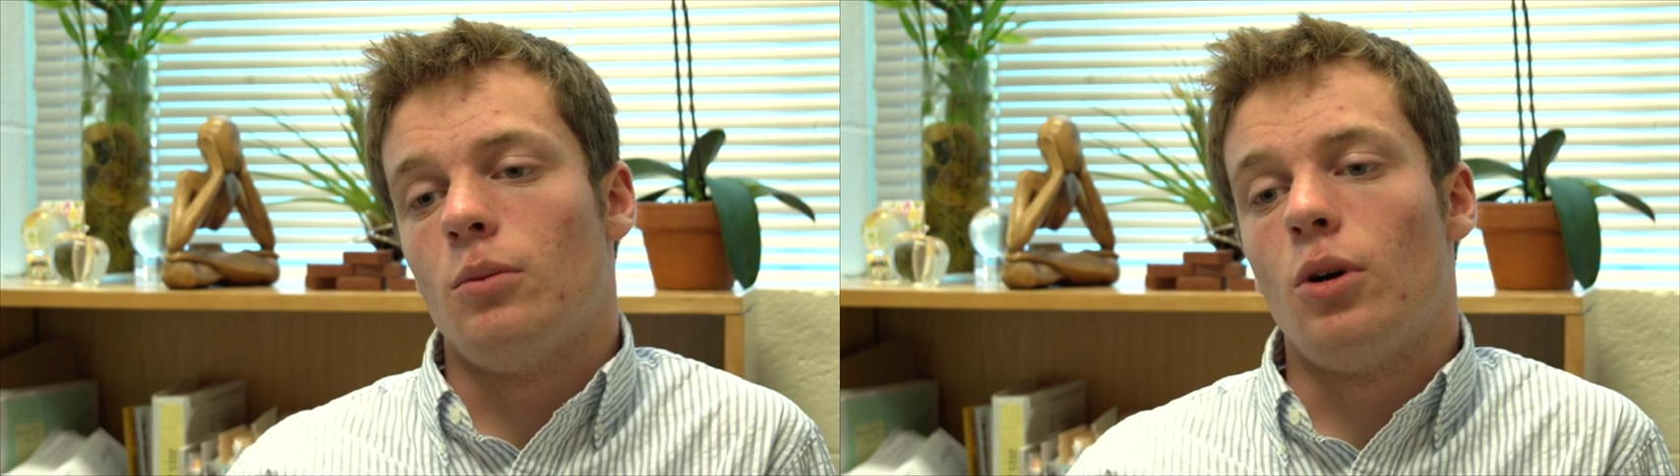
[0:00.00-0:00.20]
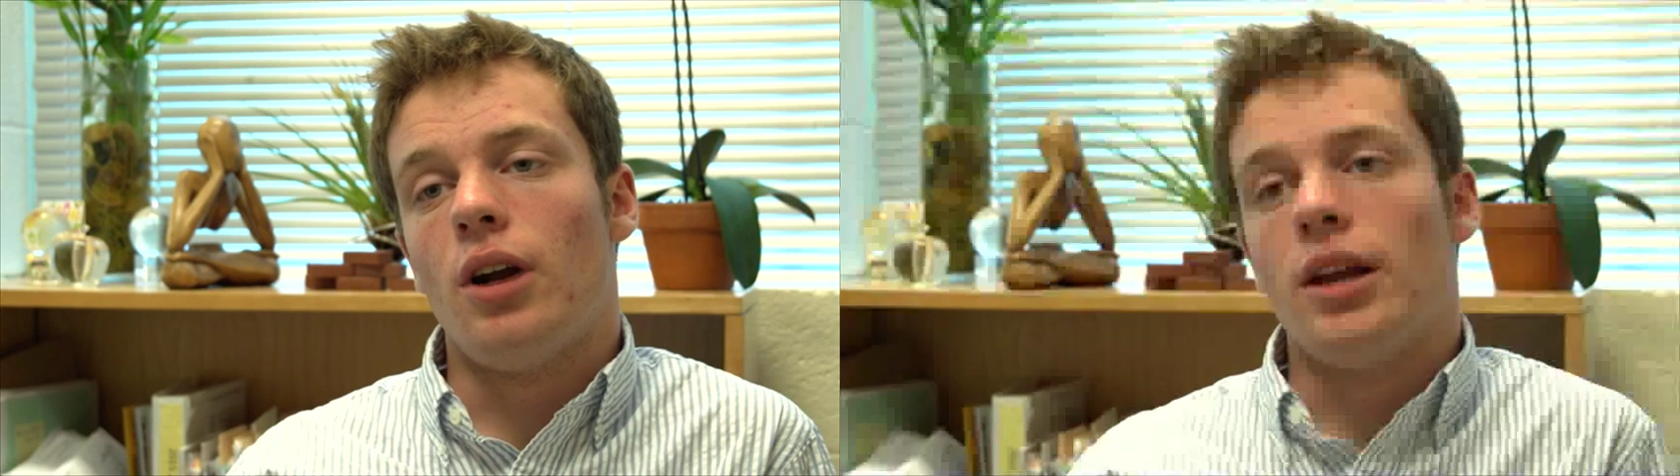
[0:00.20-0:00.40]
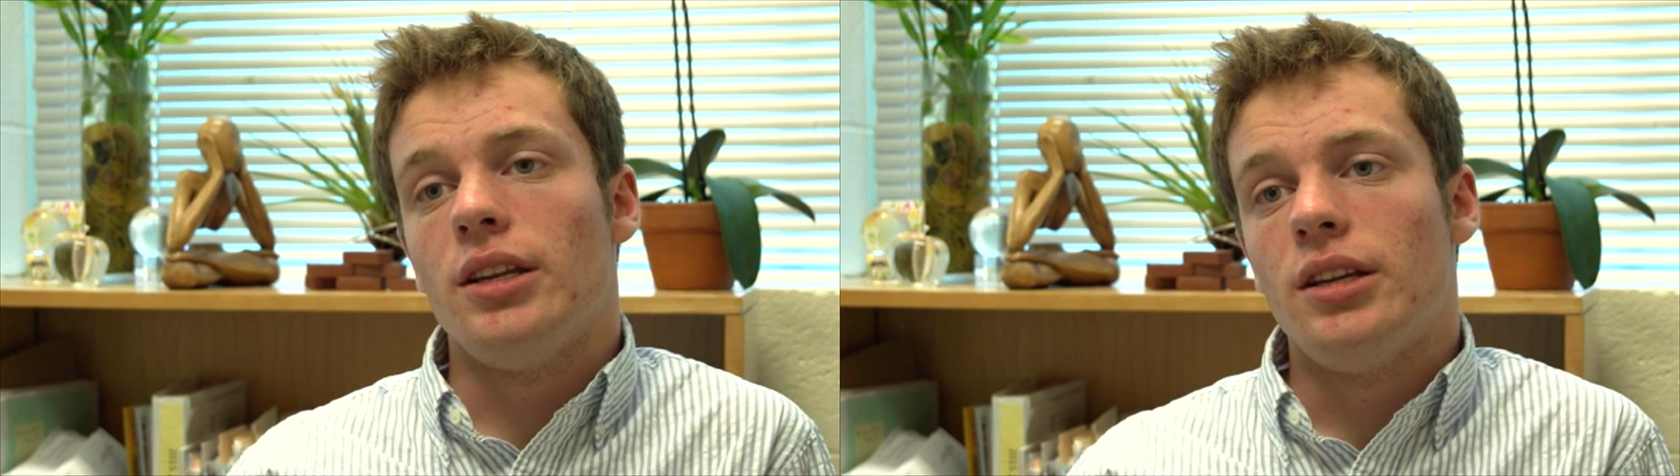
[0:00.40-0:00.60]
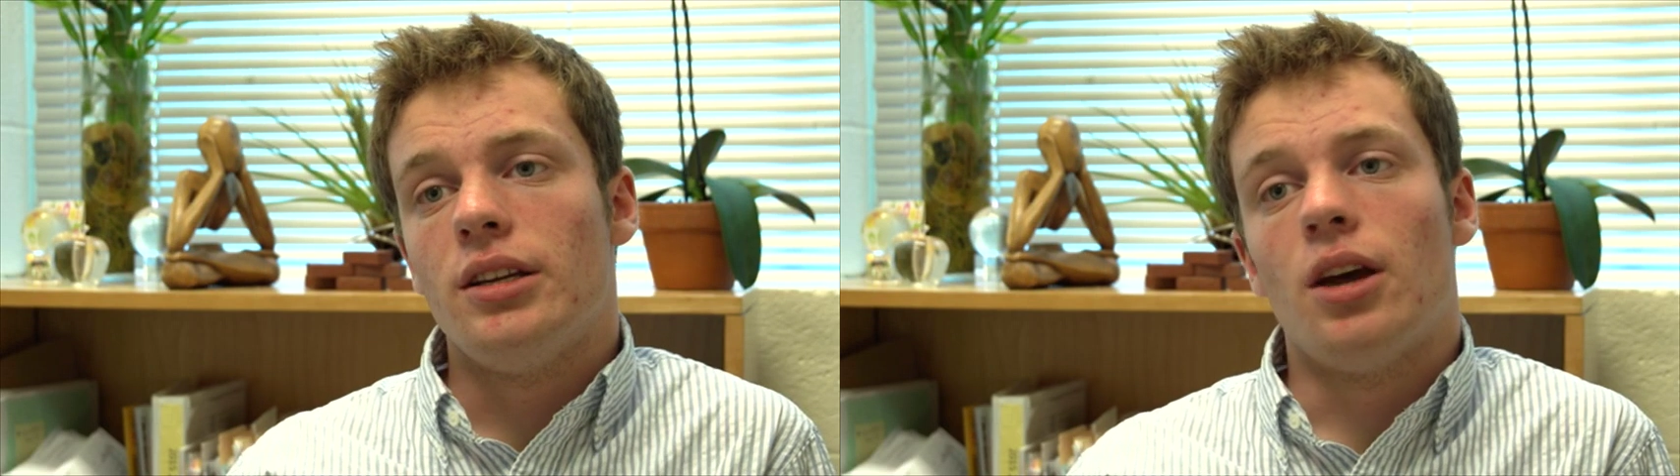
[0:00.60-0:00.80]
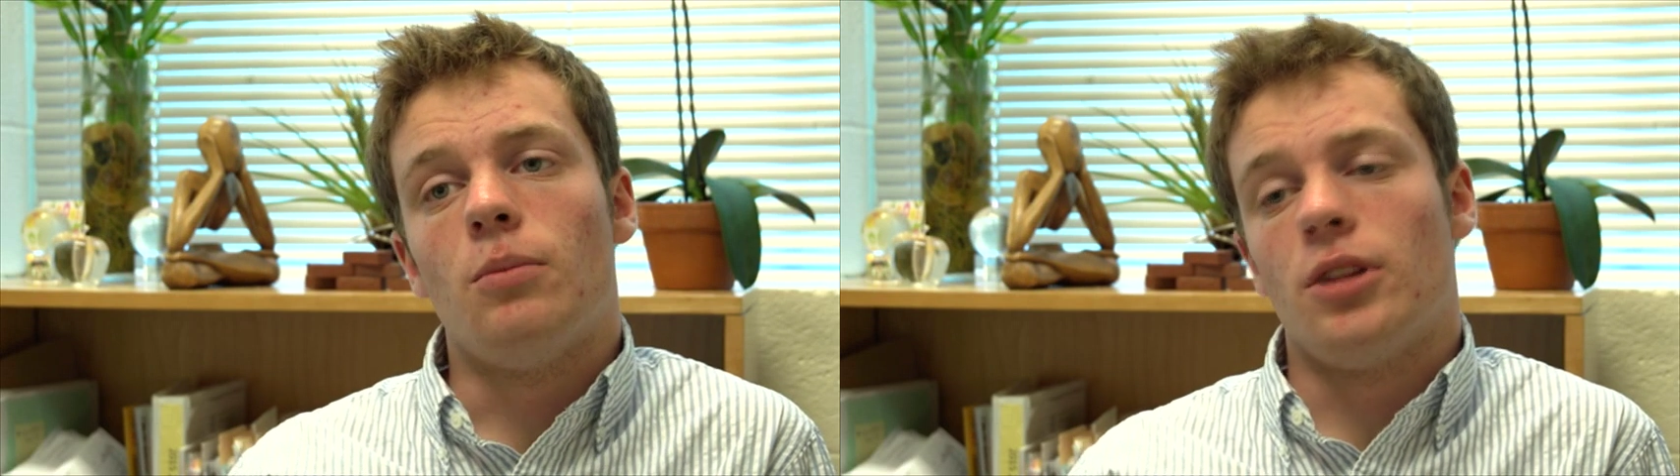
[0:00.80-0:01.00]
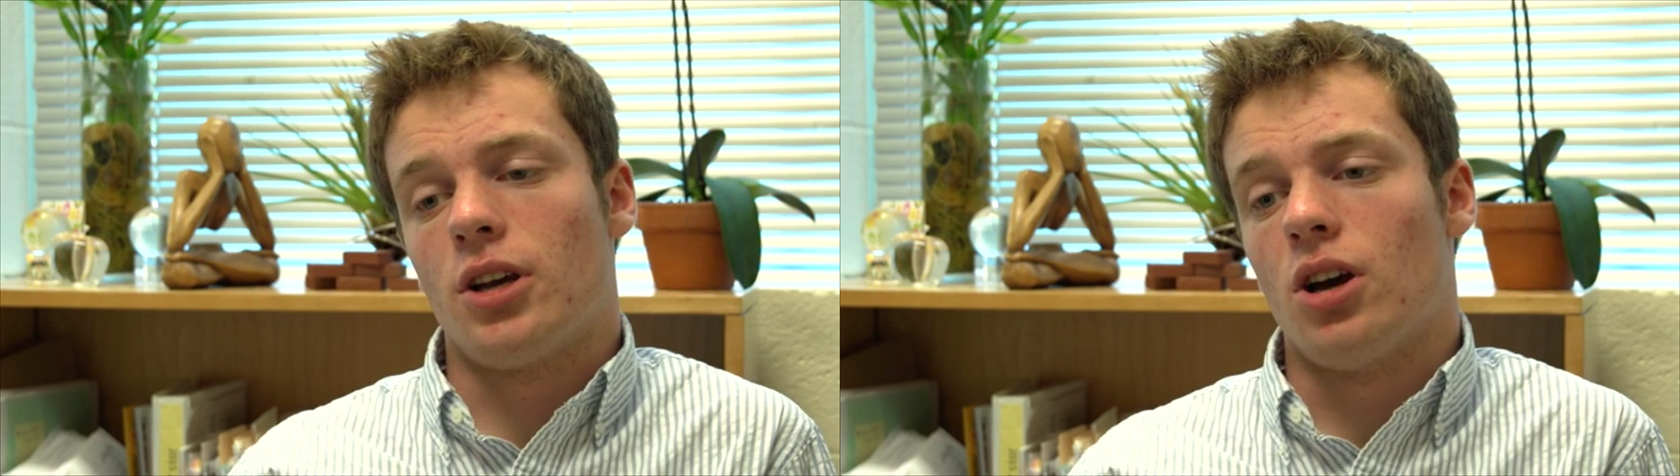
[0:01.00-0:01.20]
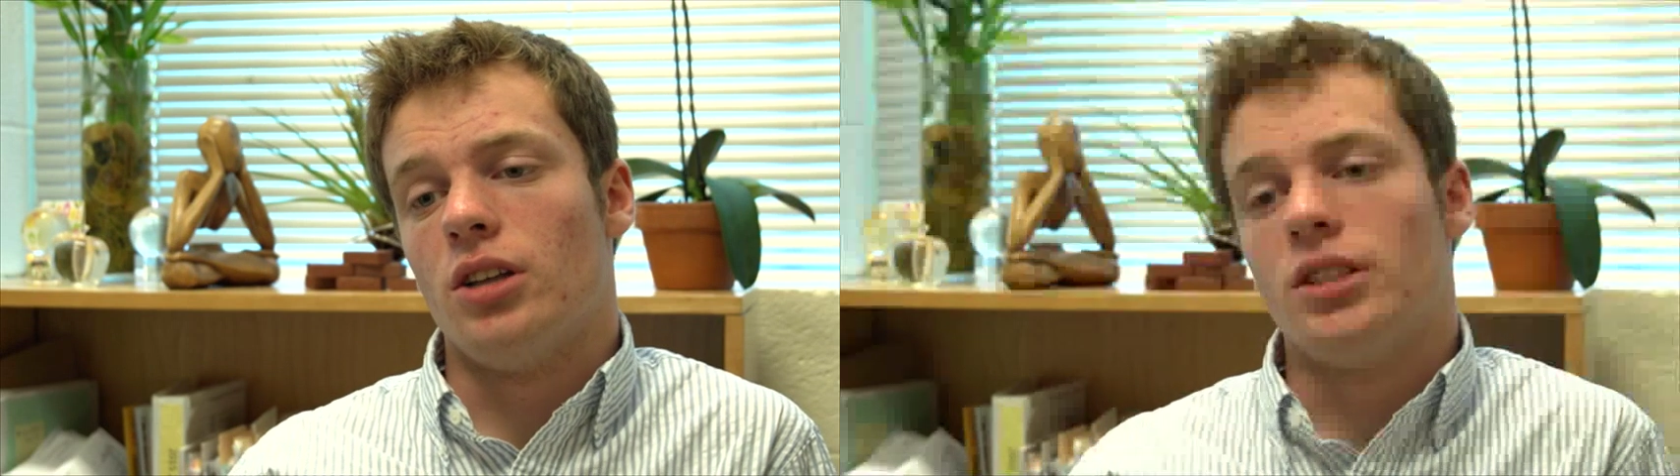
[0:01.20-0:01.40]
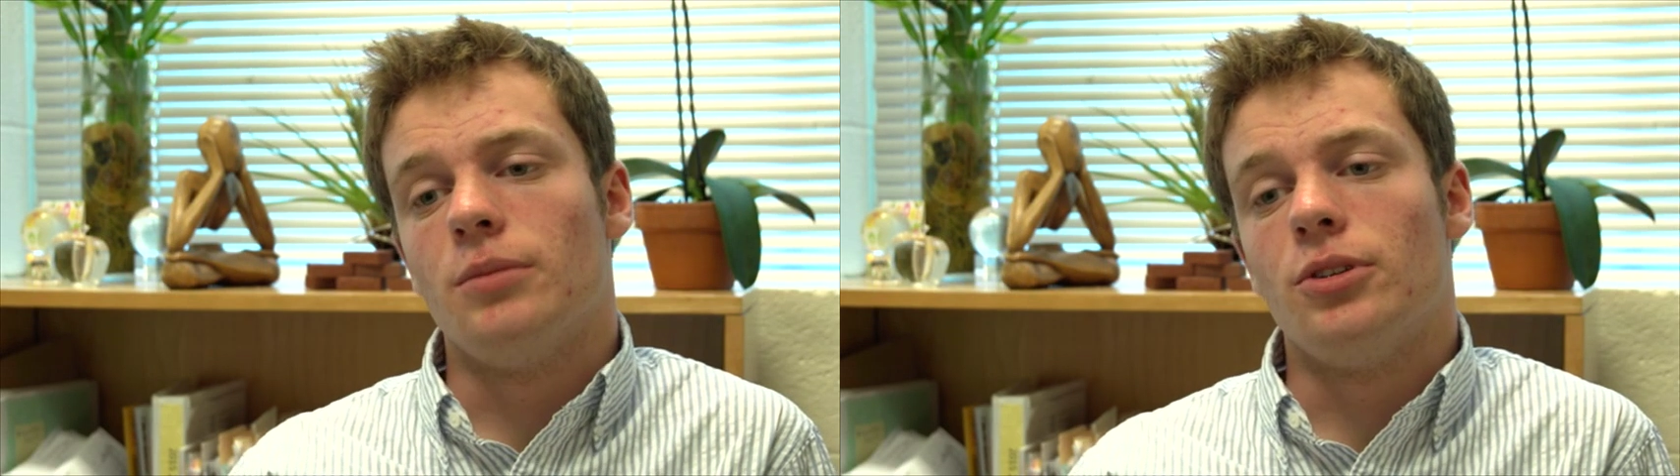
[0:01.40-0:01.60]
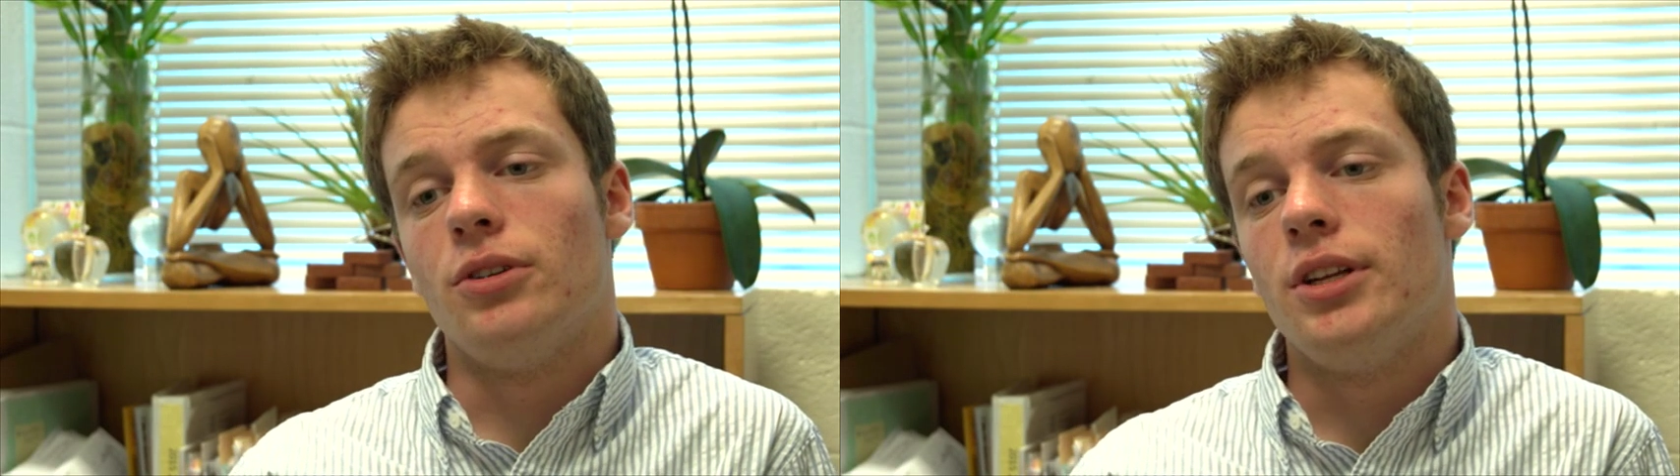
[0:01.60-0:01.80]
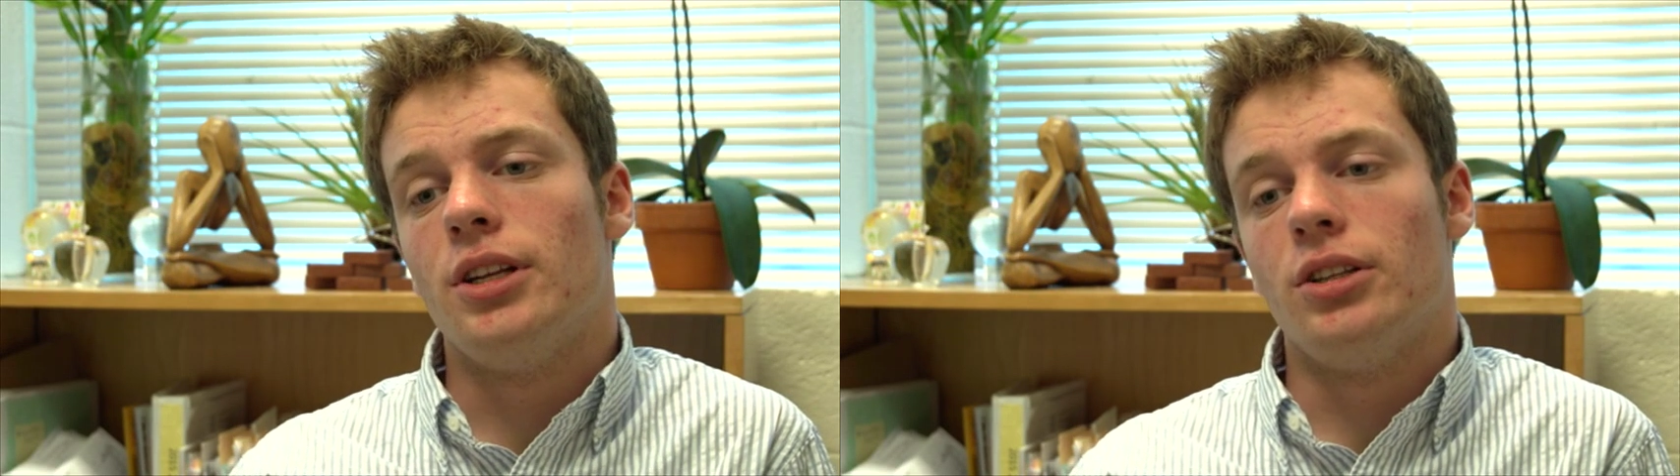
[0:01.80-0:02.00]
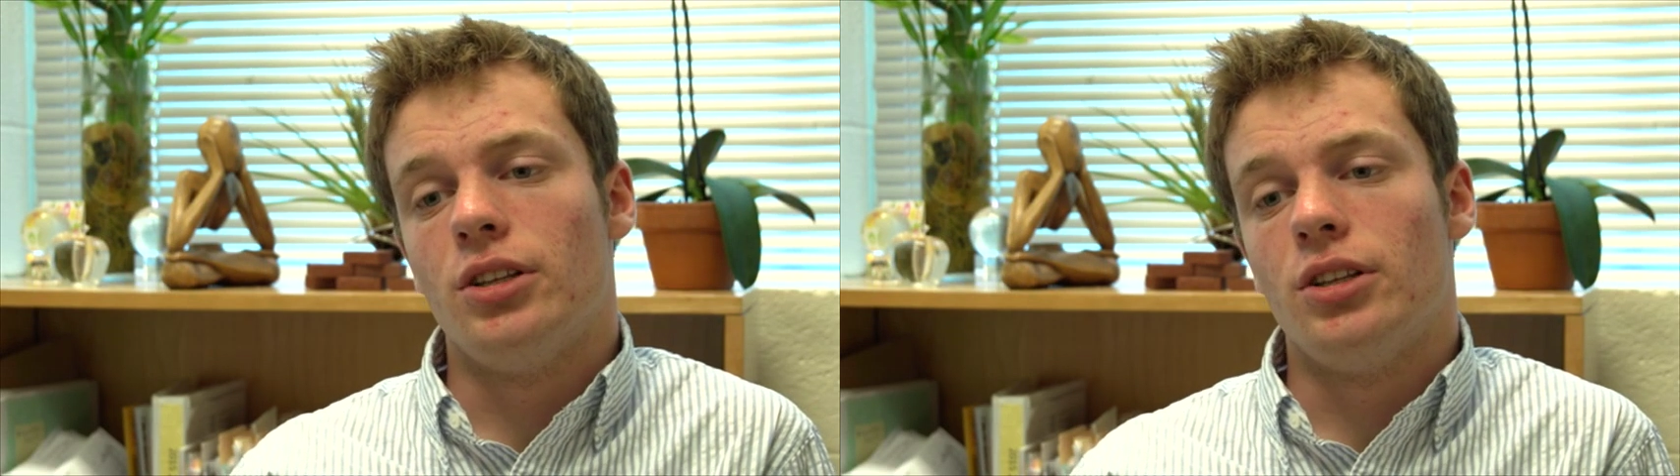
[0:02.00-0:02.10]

where I needed help with the concept or needed